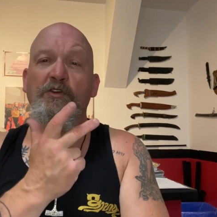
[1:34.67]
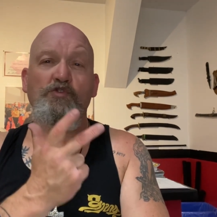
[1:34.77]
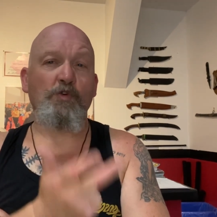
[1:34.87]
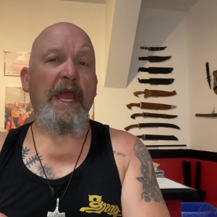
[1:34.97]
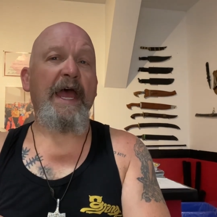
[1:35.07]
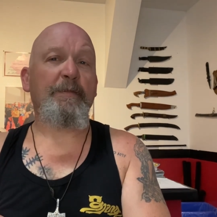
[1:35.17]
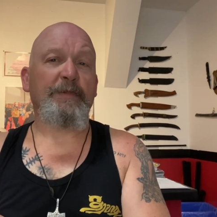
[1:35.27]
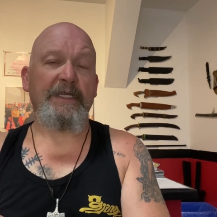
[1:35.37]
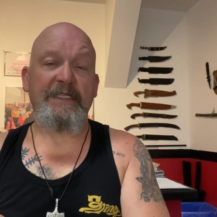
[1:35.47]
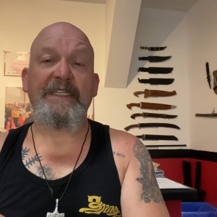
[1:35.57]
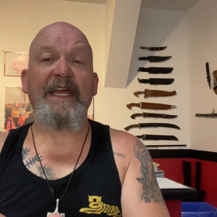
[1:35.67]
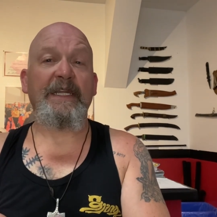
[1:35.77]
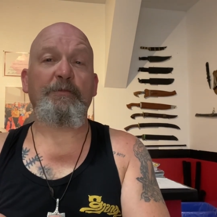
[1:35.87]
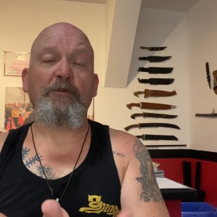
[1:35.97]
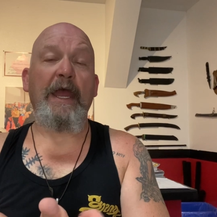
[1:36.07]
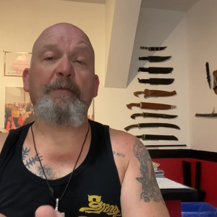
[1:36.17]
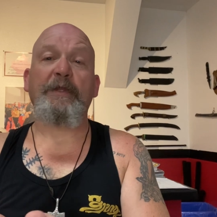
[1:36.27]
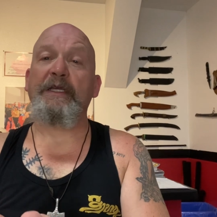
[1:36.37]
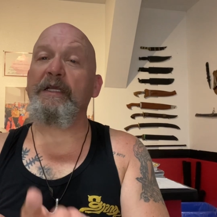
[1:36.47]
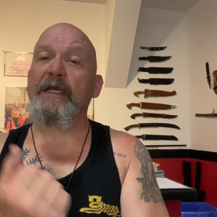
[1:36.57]
grappling, stand-up
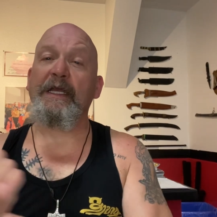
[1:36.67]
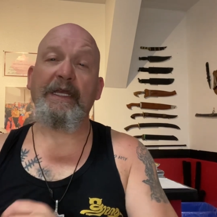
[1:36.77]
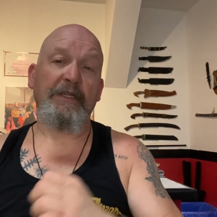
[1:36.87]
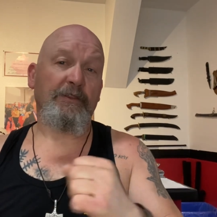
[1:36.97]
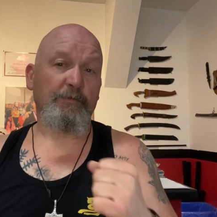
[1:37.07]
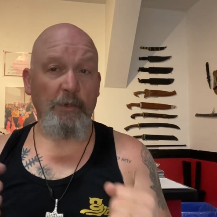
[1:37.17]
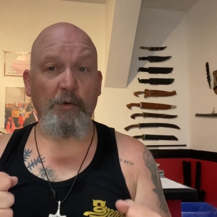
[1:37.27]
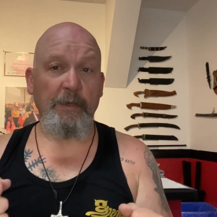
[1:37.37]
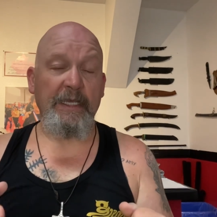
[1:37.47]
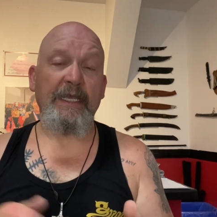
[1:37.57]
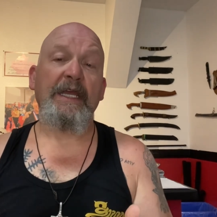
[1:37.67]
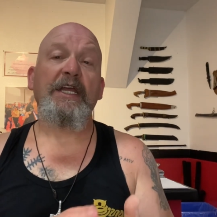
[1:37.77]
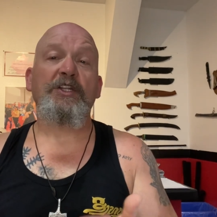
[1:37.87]
grappling and throwing,